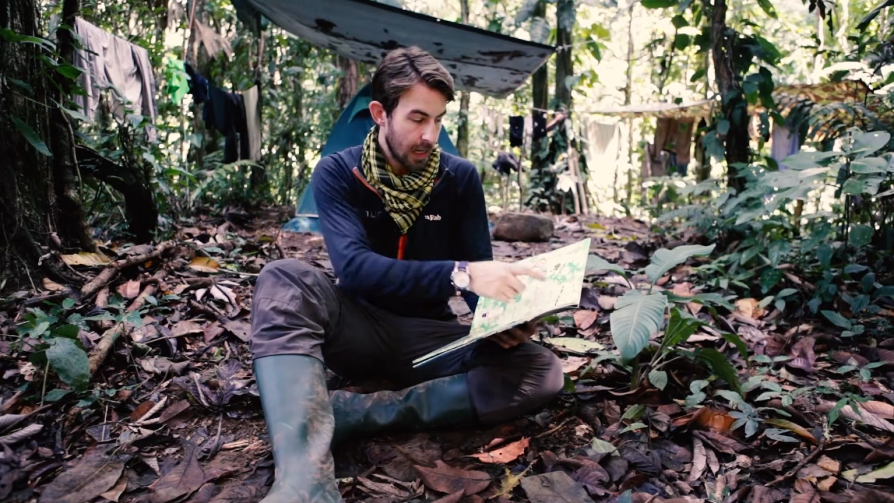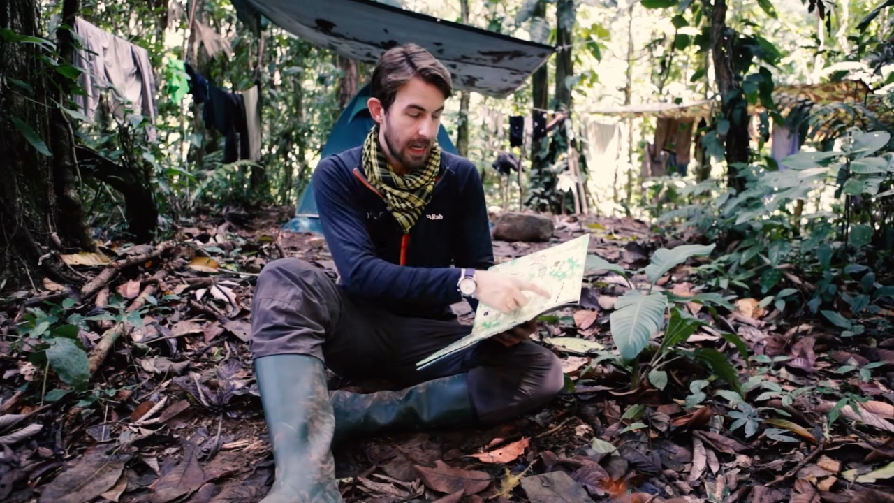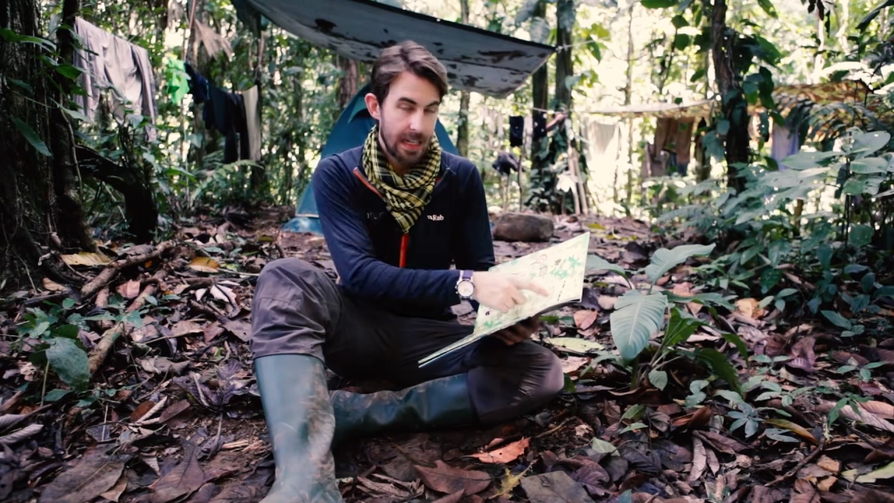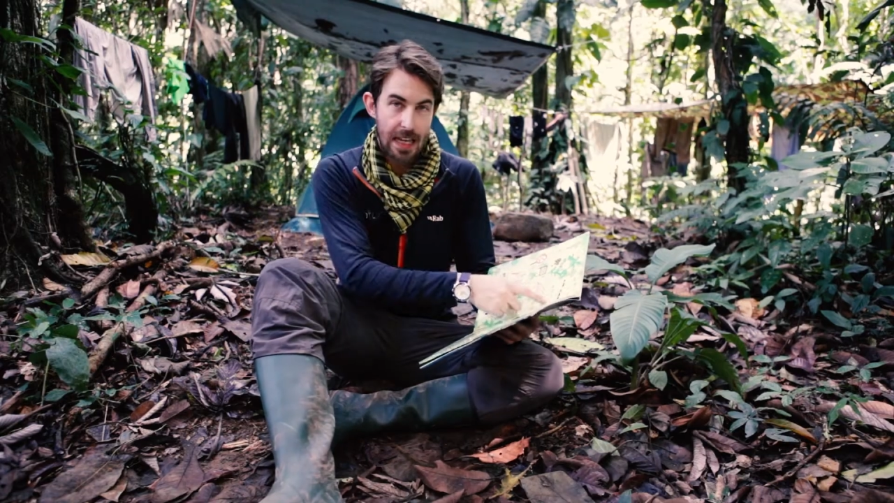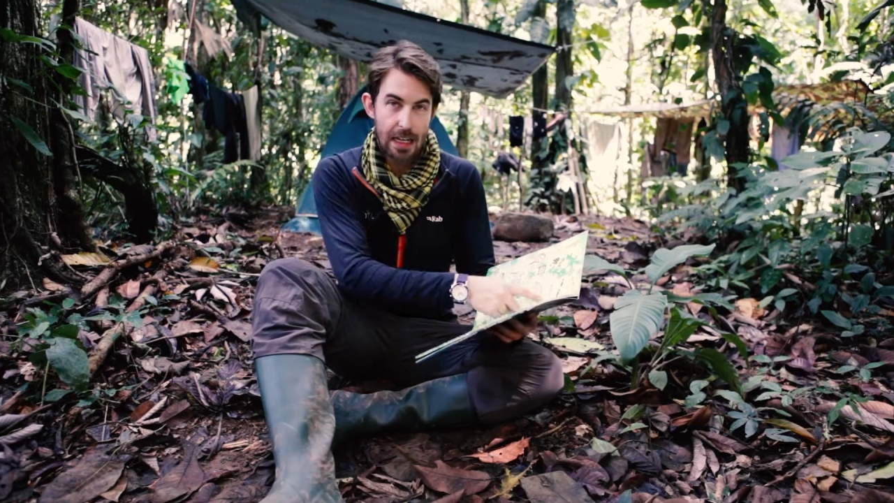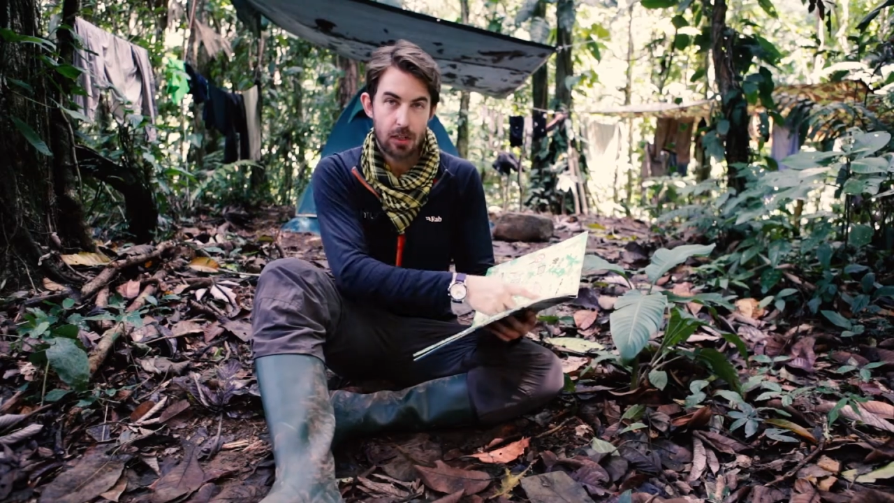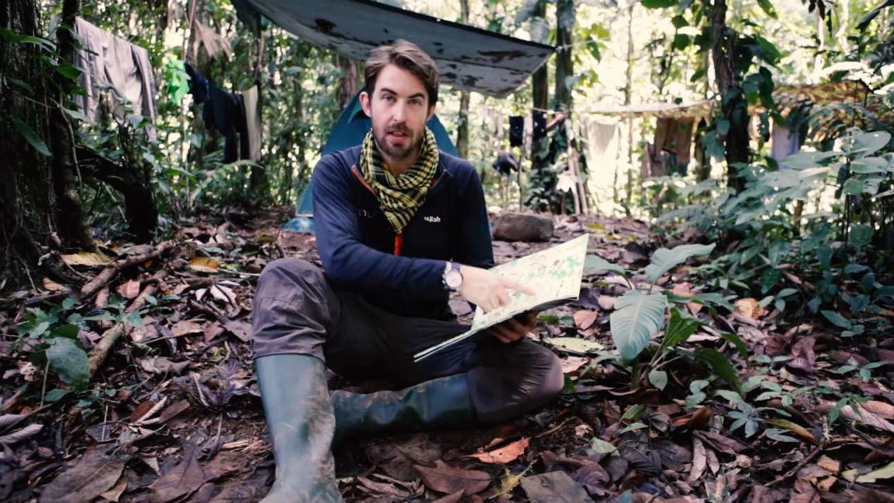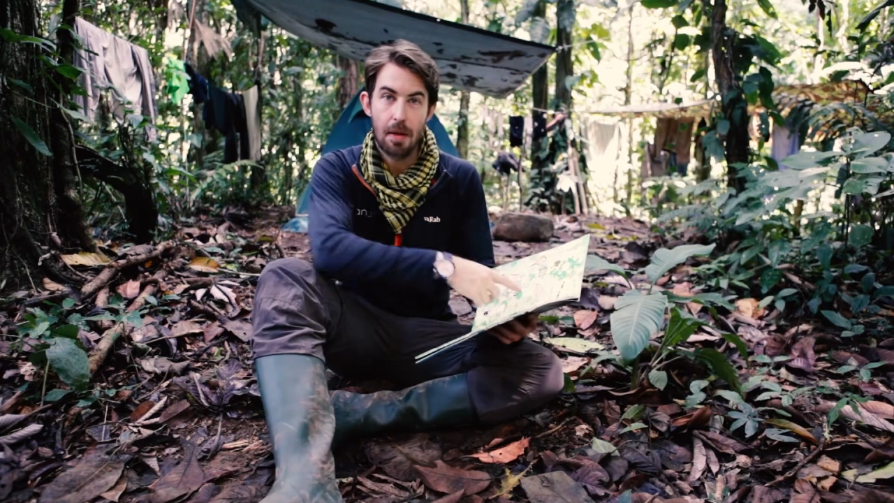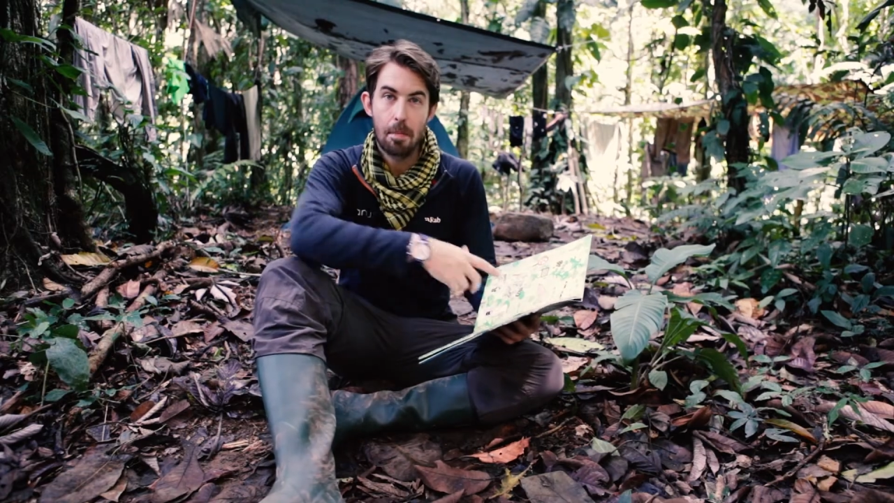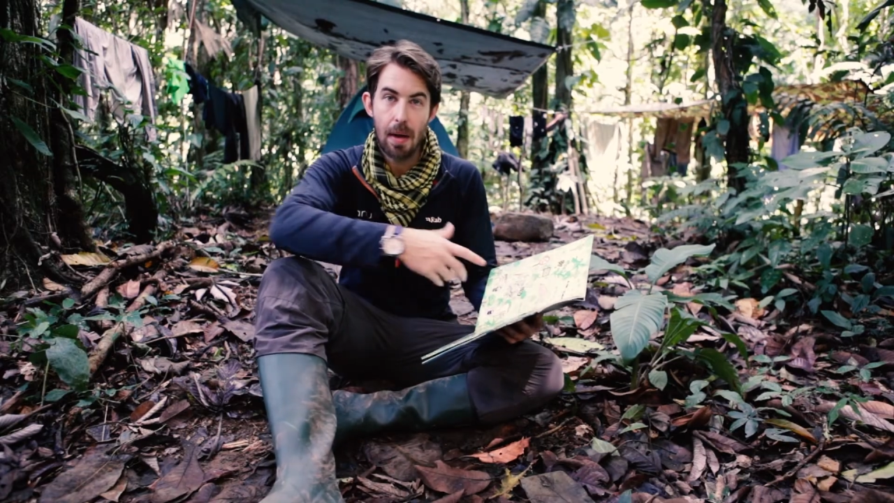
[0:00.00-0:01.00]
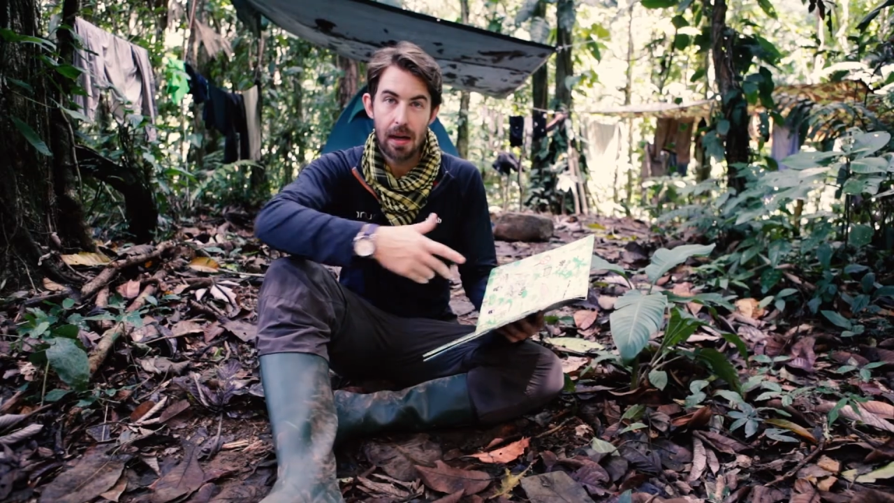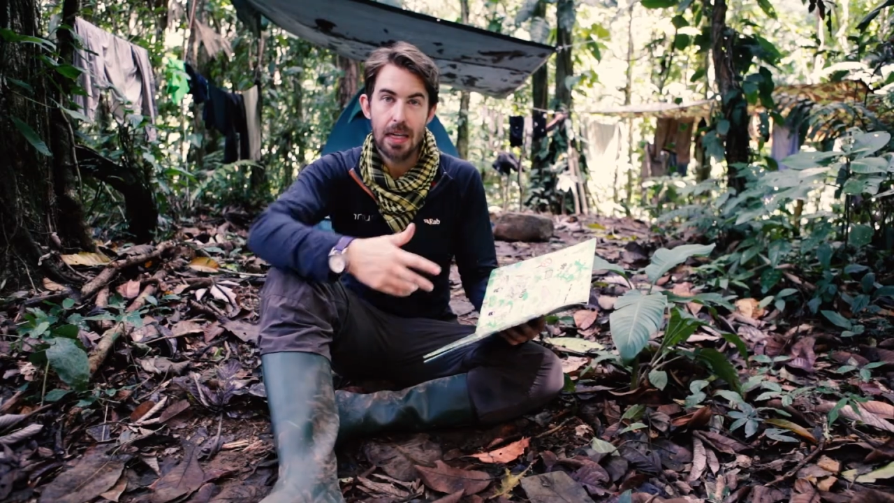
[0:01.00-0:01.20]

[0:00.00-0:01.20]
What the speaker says: is actually the monkey